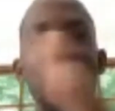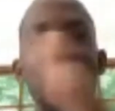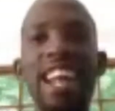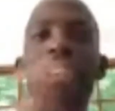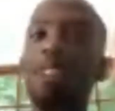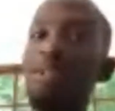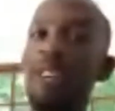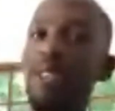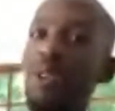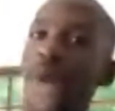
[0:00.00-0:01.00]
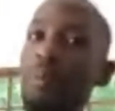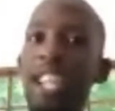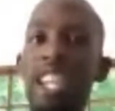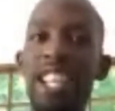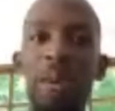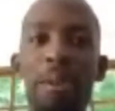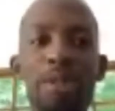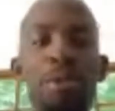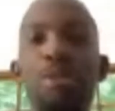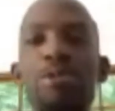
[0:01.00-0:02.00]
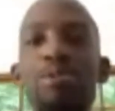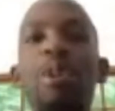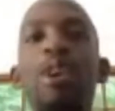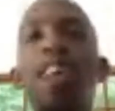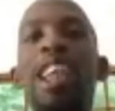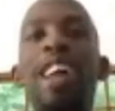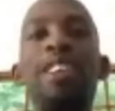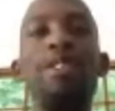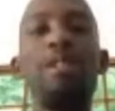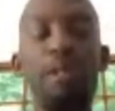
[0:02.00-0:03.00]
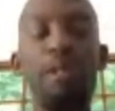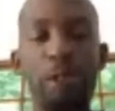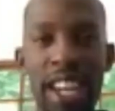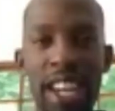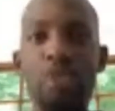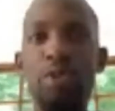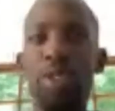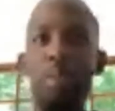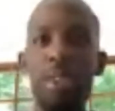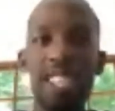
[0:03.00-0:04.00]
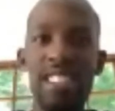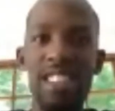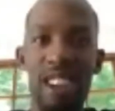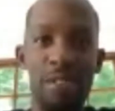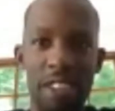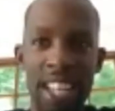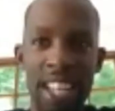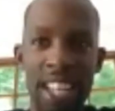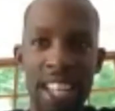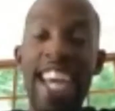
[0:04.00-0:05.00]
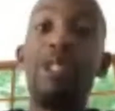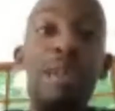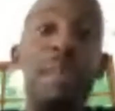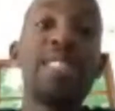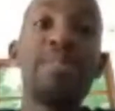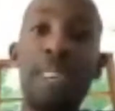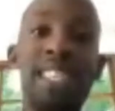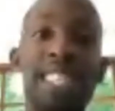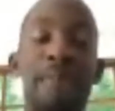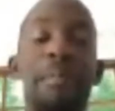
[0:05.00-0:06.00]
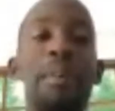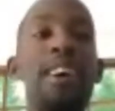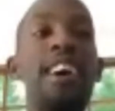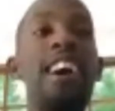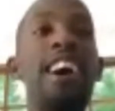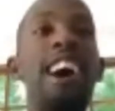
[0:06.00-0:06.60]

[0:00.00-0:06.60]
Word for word: And then I made it to the top three that was going to Orlando, Florida to represent South Africa at the Global Space Camp.